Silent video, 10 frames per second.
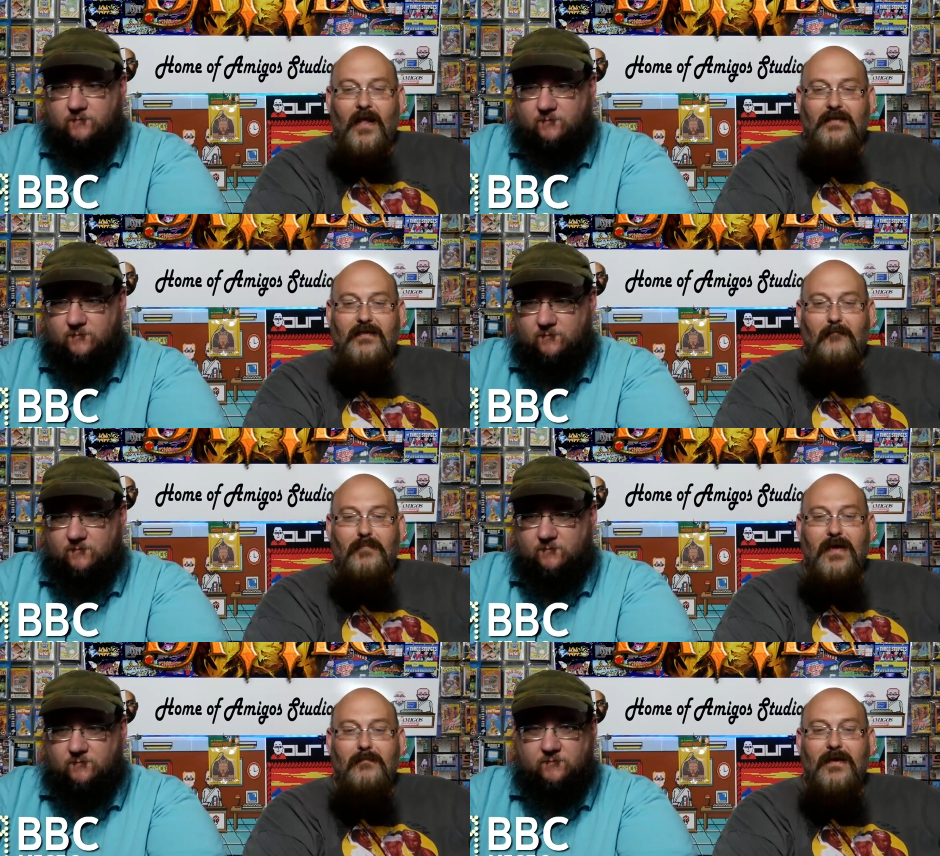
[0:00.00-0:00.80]
Speaker 1: It's the
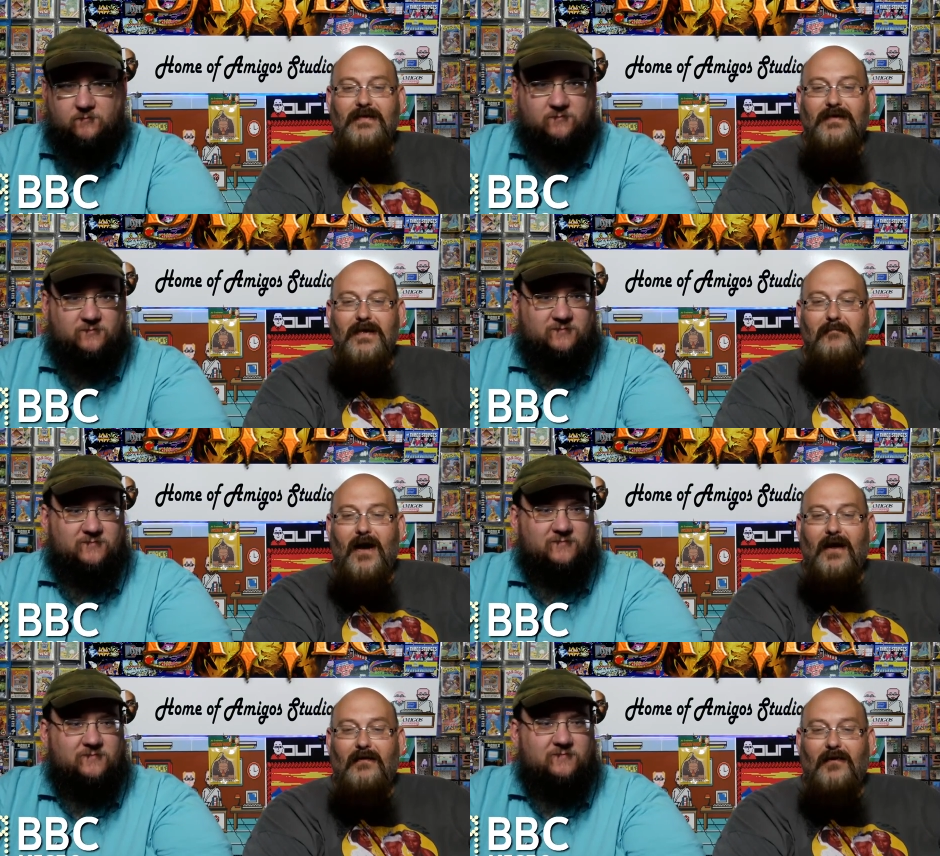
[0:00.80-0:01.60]
BBC
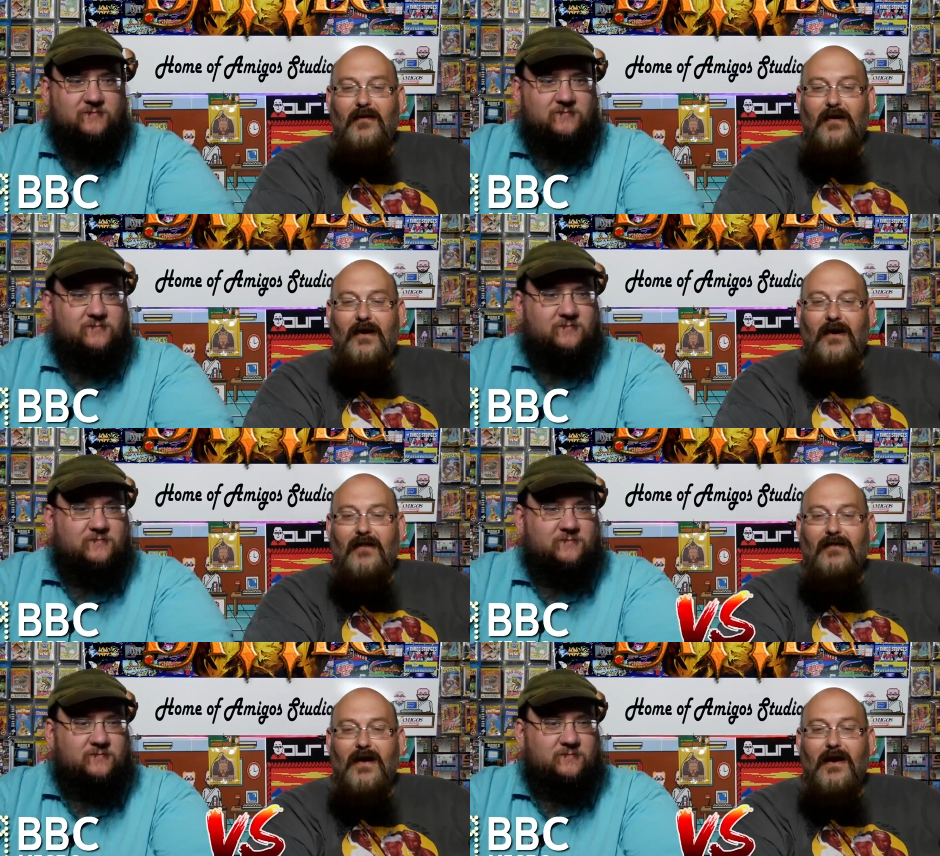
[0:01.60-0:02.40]
Micro in a
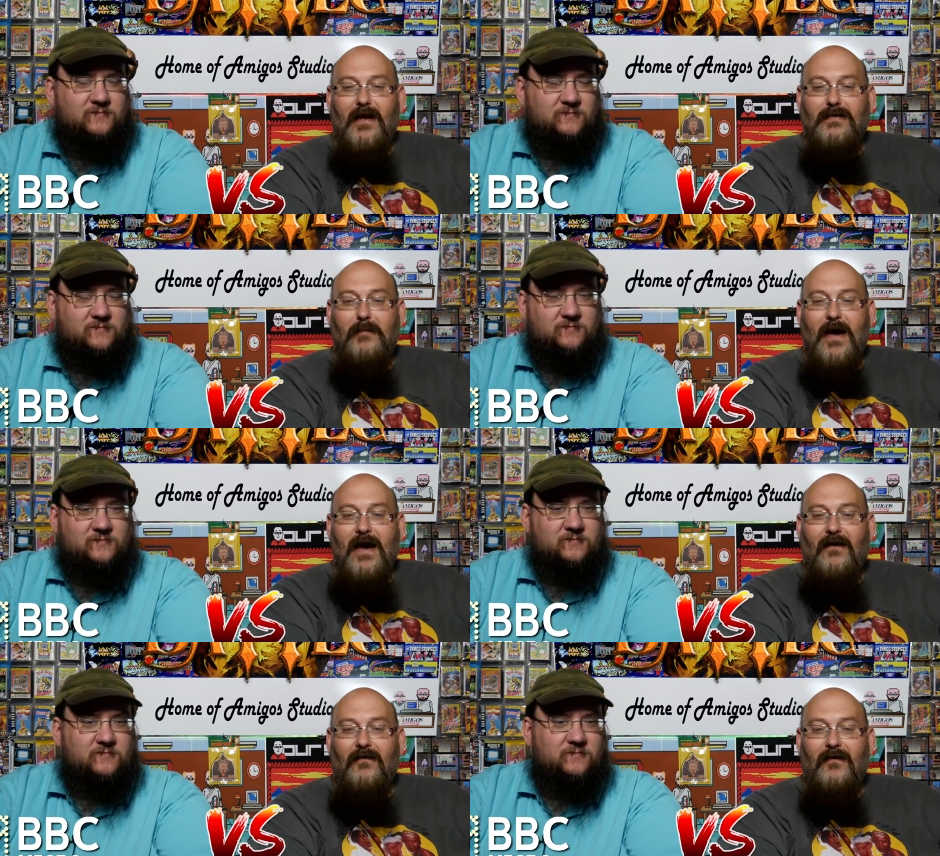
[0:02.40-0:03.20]
hilarious
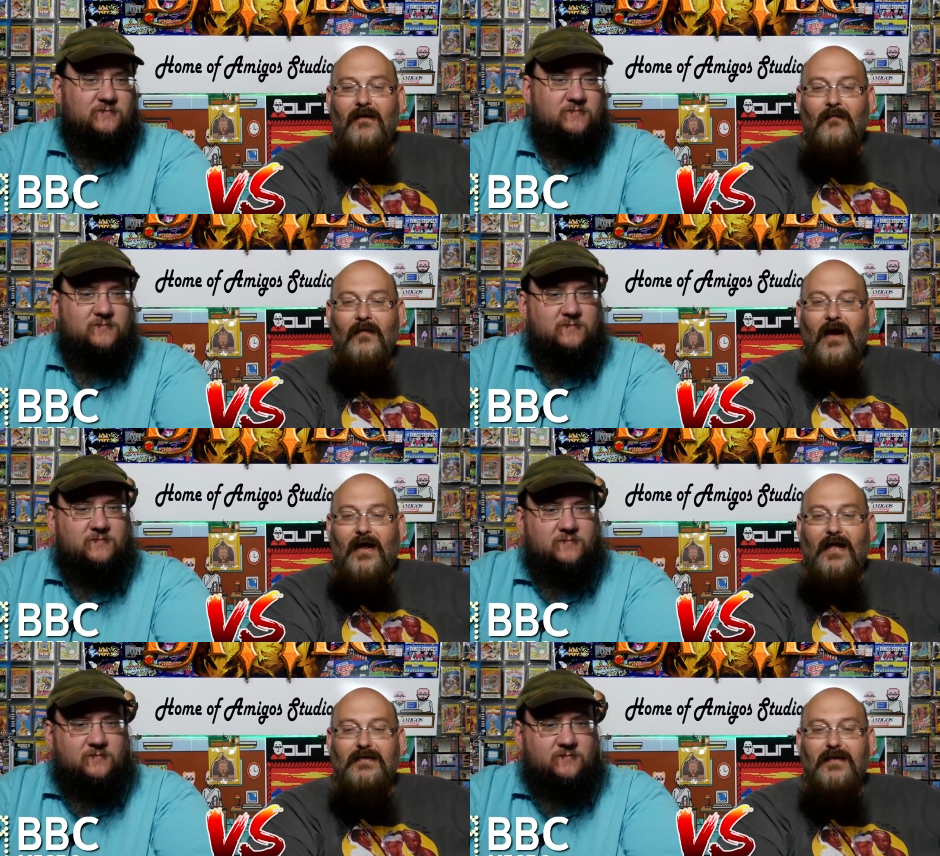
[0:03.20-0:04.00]
battle
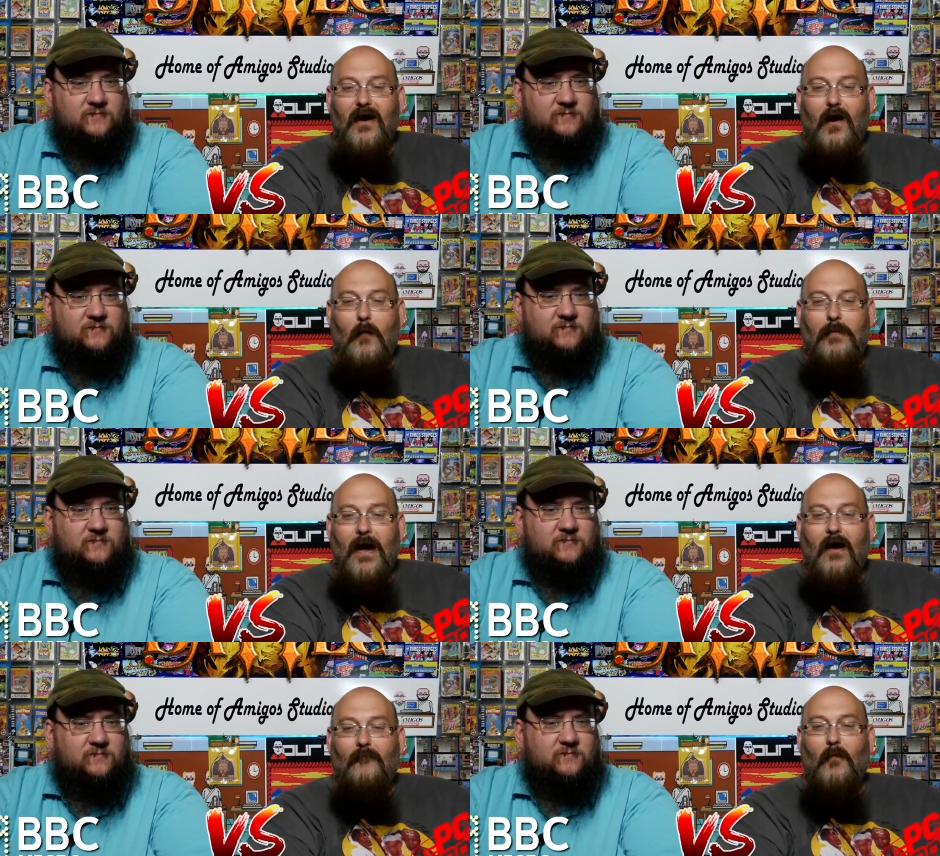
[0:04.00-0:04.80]
against the
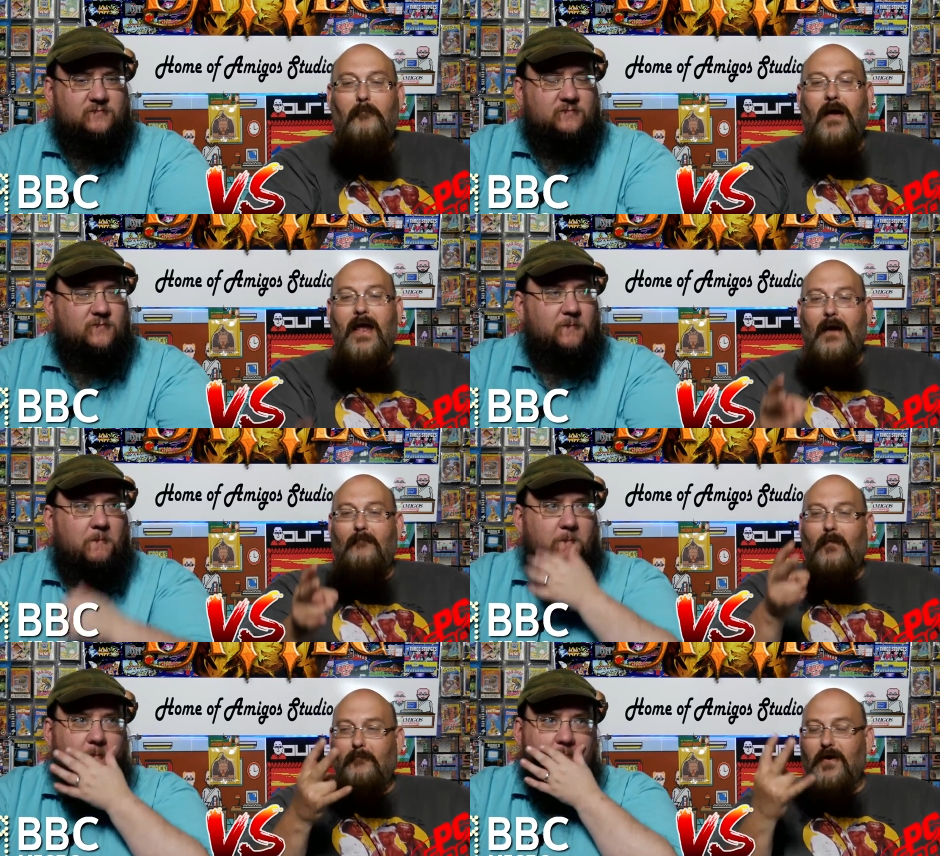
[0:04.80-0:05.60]
all-powerful
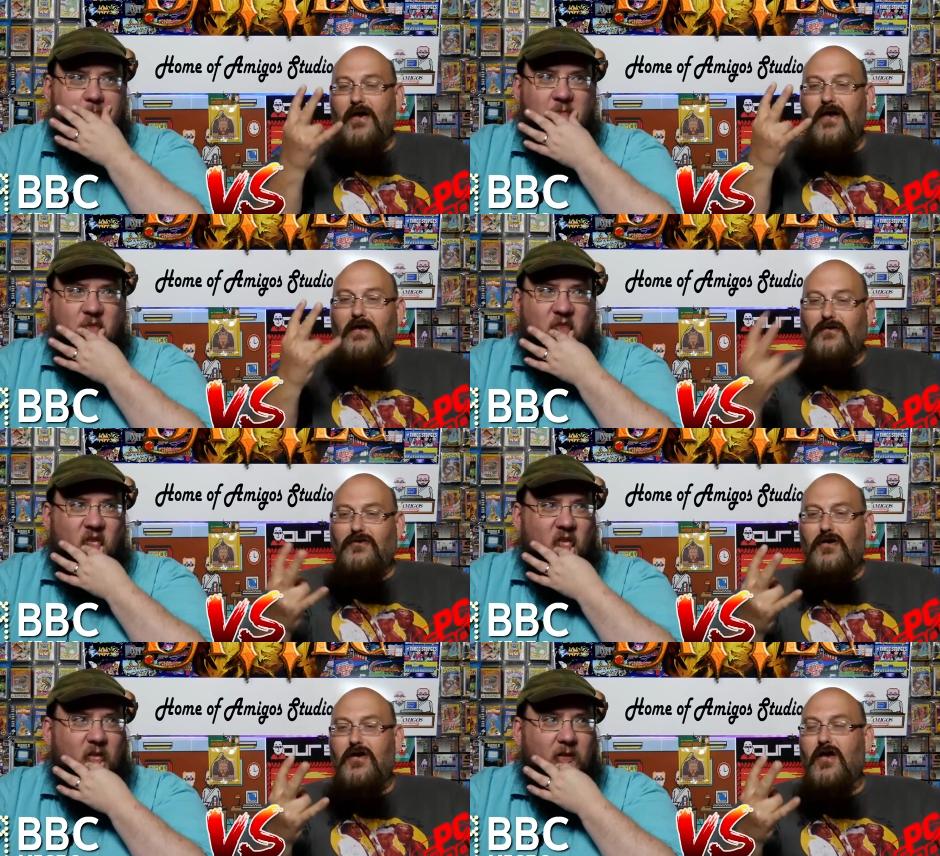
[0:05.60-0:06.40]
BAM
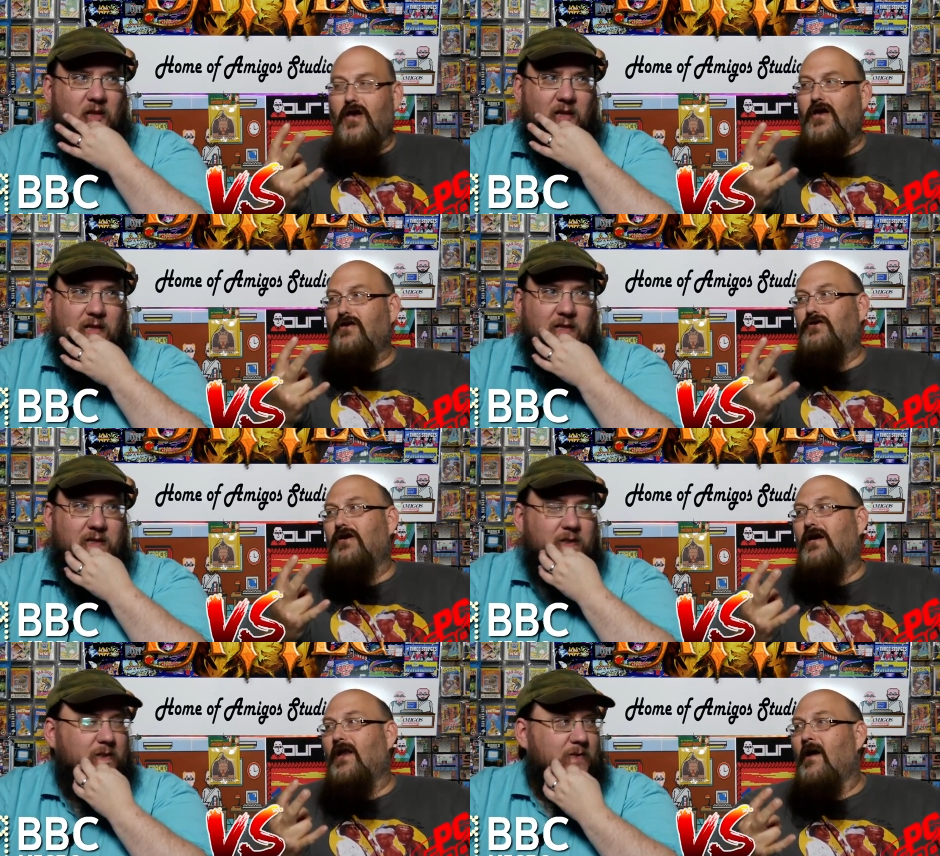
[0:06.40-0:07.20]
PC
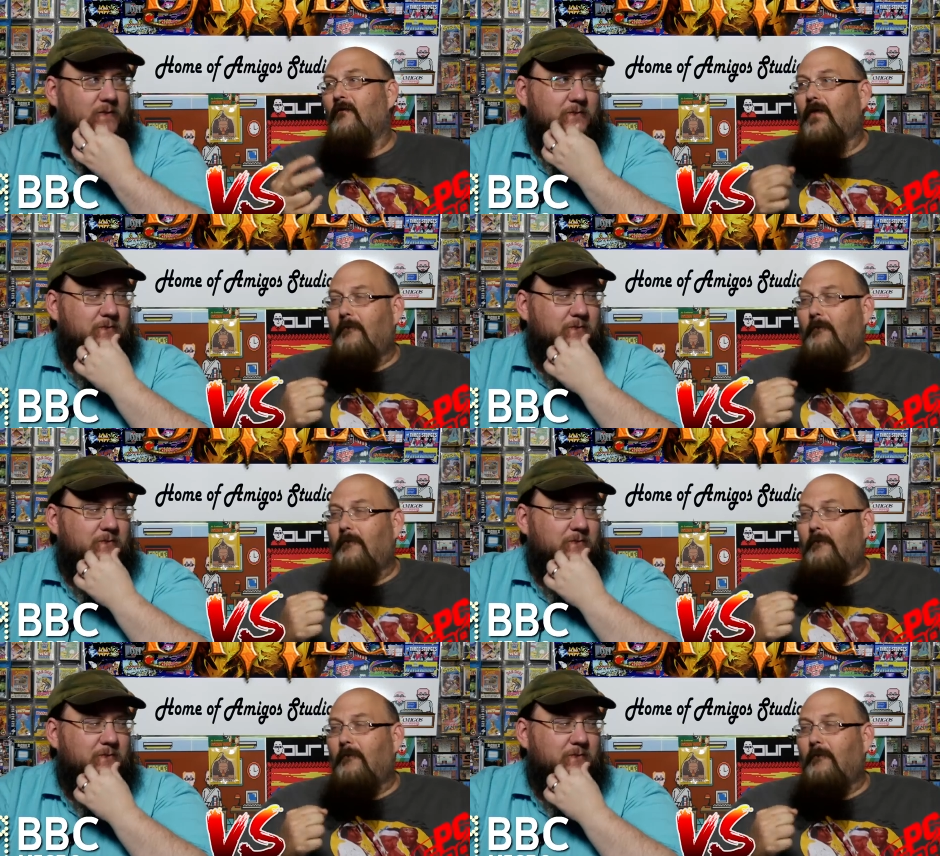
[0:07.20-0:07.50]
Engine.